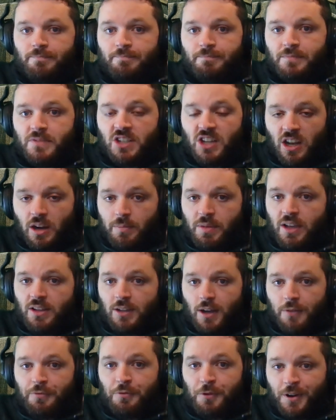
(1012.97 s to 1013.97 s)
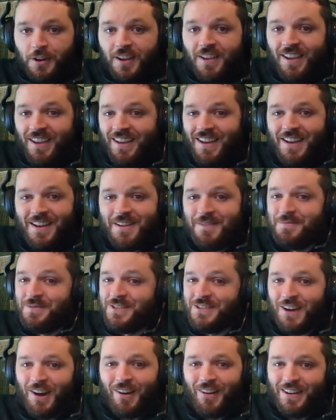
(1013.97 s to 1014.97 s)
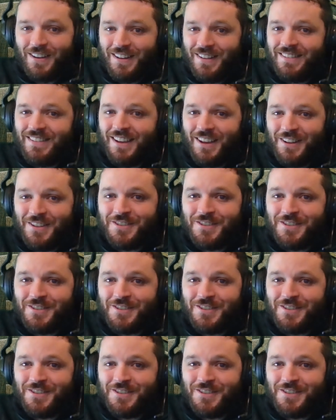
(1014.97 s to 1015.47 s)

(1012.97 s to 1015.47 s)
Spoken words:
it's going to be a tough one. I'm sorry to tell